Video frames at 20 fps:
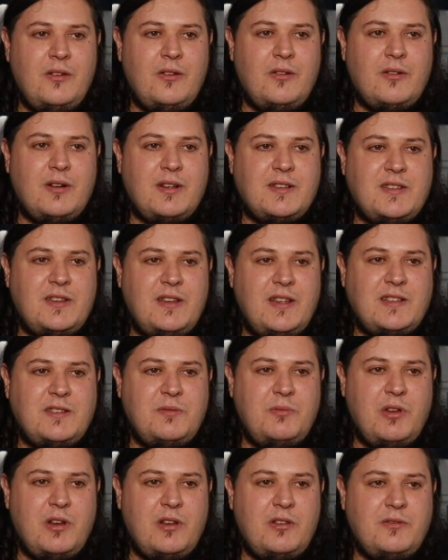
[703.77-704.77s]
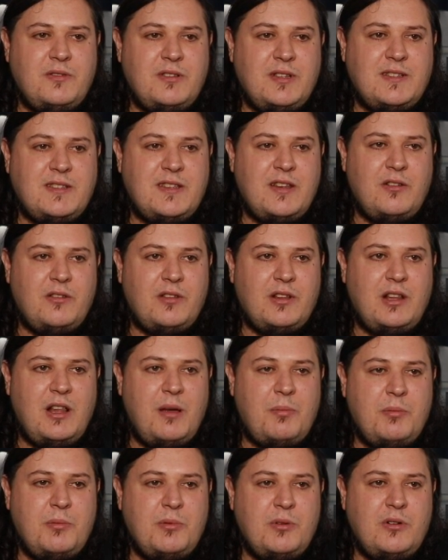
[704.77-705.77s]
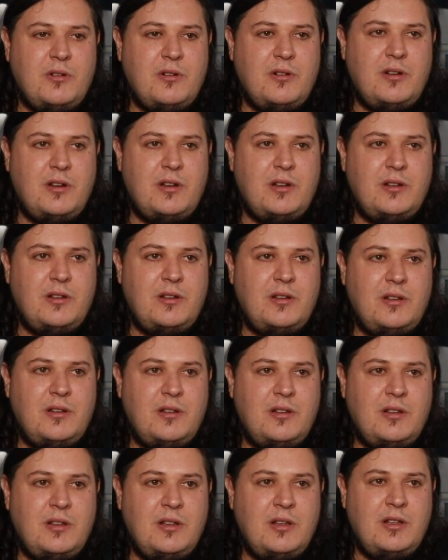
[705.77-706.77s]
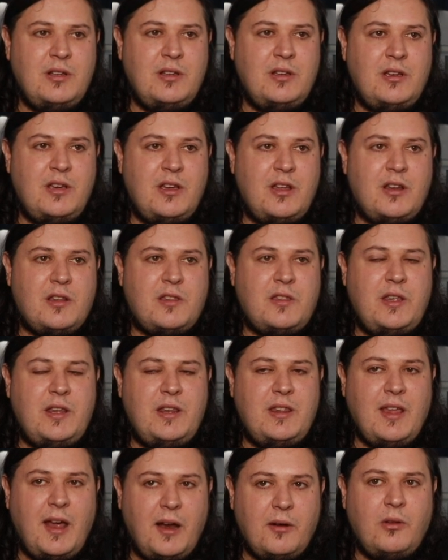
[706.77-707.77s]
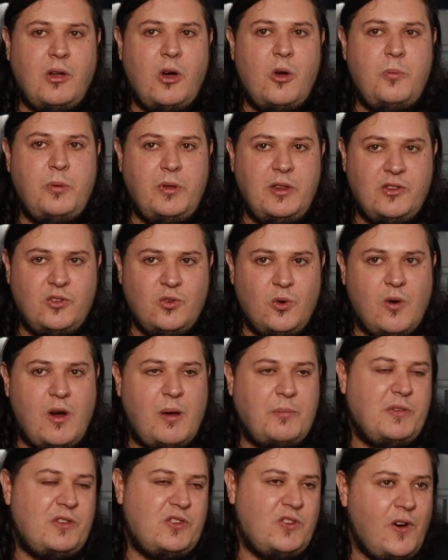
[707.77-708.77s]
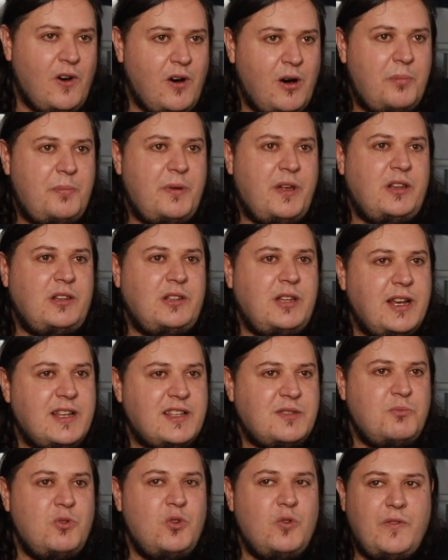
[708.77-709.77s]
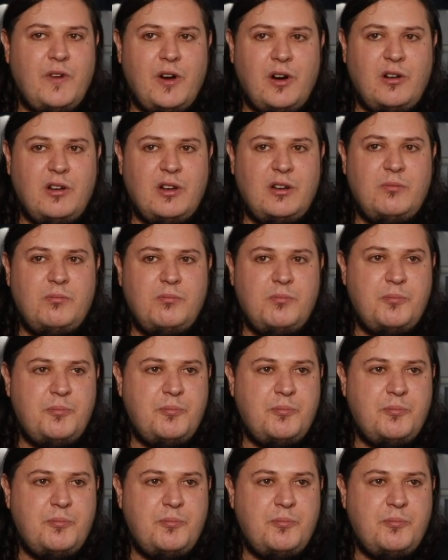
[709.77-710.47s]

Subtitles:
Alright, so next thing we're going to do is let's get on the clapperboard. And I think that'll open the door up the top and let us move on.